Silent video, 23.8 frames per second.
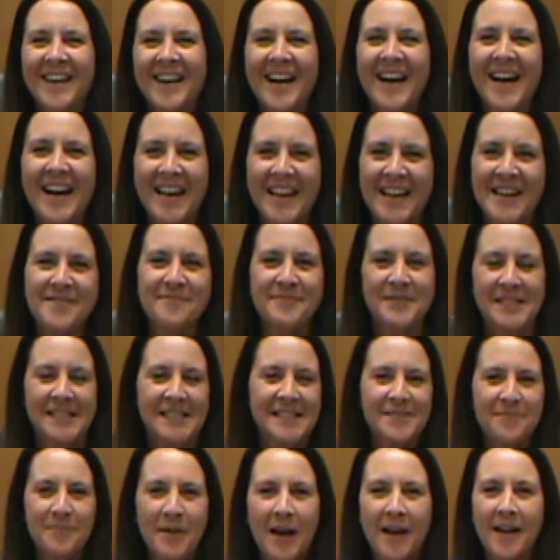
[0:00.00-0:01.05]
Hi, I'm
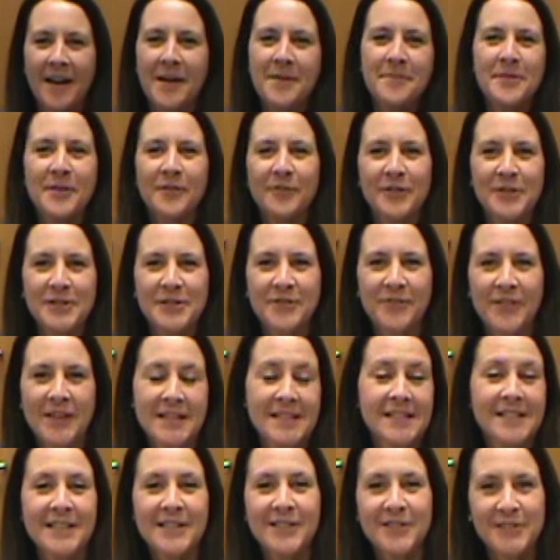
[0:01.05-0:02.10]
Mrs. Bott. I'm the first face
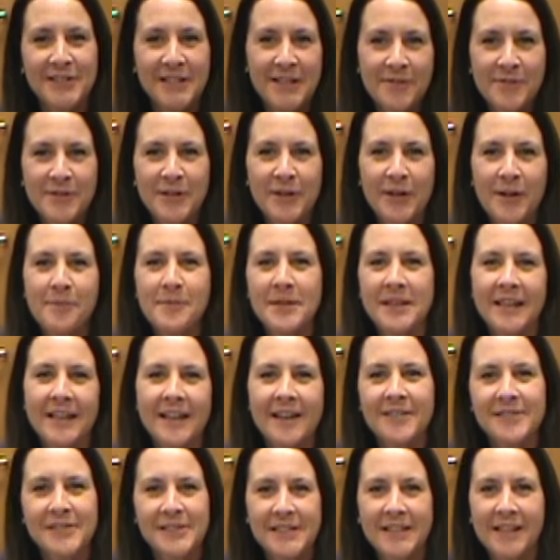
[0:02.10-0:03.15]
that you'll see when you come in the
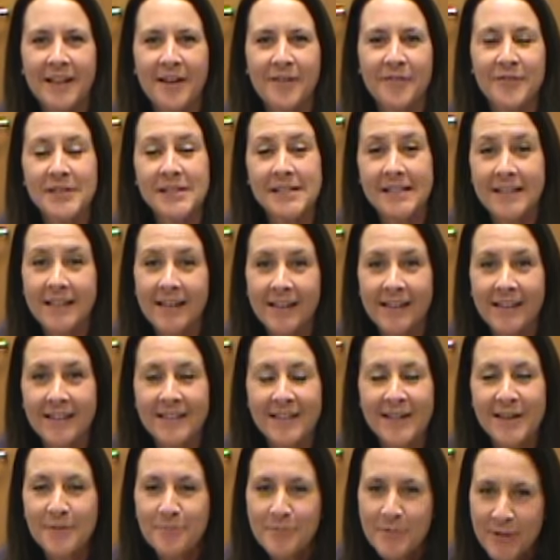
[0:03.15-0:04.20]
counseling office, and I can
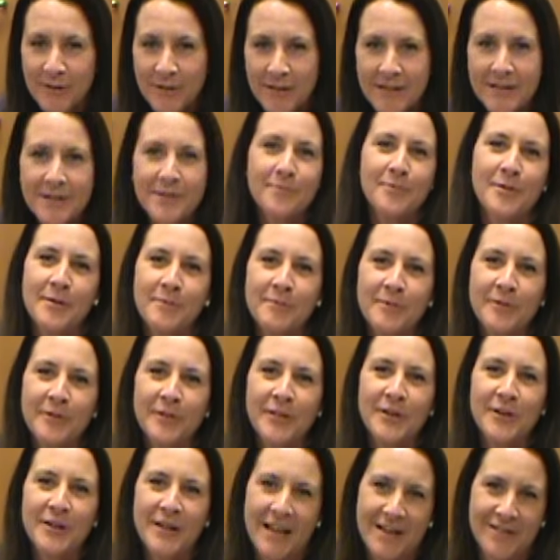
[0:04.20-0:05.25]
help you get an appointment with
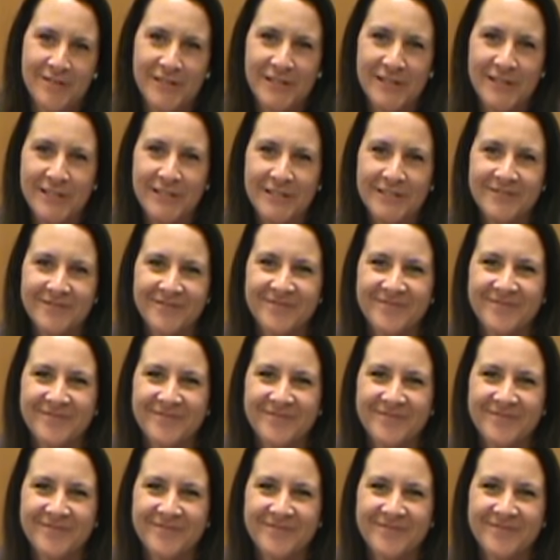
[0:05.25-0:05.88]
your counselor.